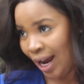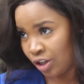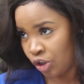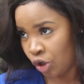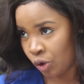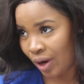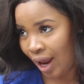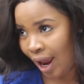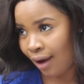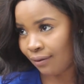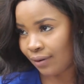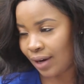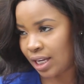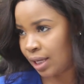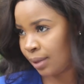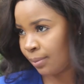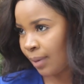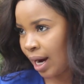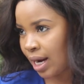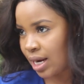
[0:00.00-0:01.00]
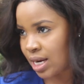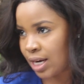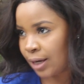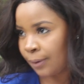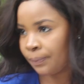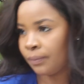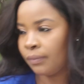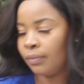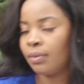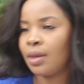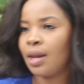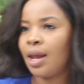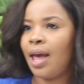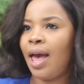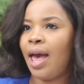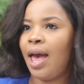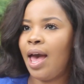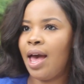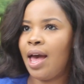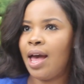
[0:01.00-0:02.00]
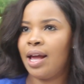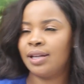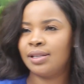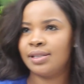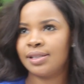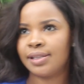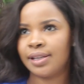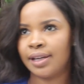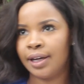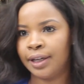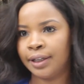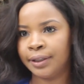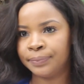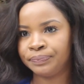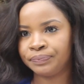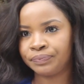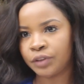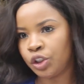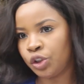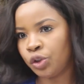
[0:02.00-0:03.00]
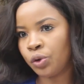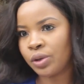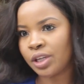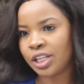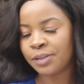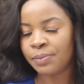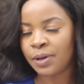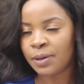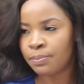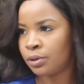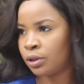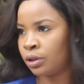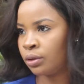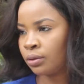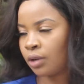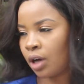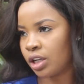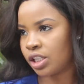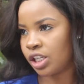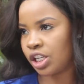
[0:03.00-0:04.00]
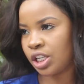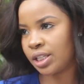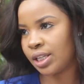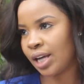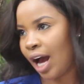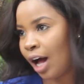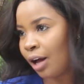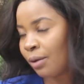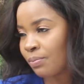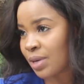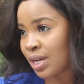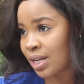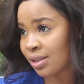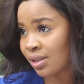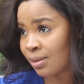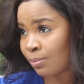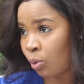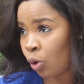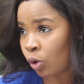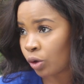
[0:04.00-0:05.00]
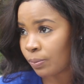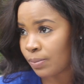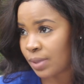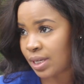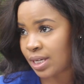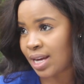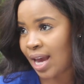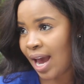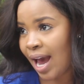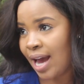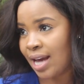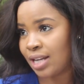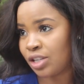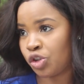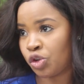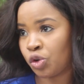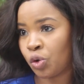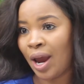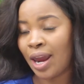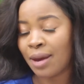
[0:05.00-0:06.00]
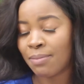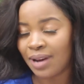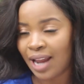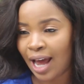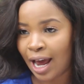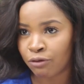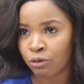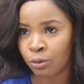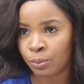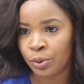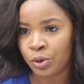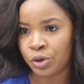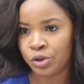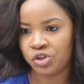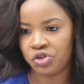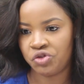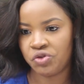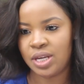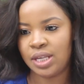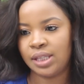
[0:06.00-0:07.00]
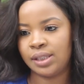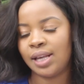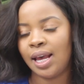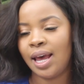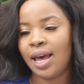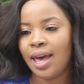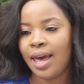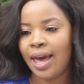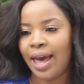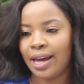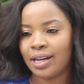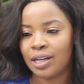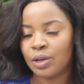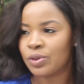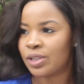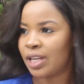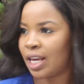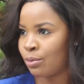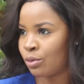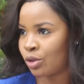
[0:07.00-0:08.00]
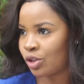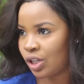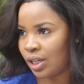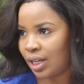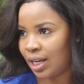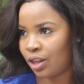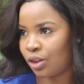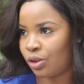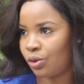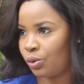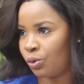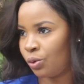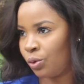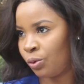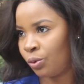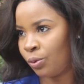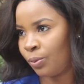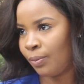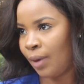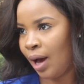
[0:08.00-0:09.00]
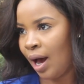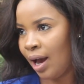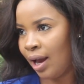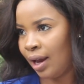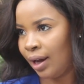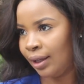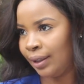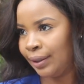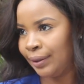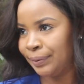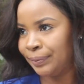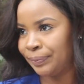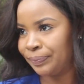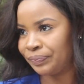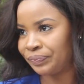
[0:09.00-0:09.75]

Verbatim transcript: I don't have any money, and um, you know these people continue to help me and support me, and you know I applied for bursaries, and I was able to get through my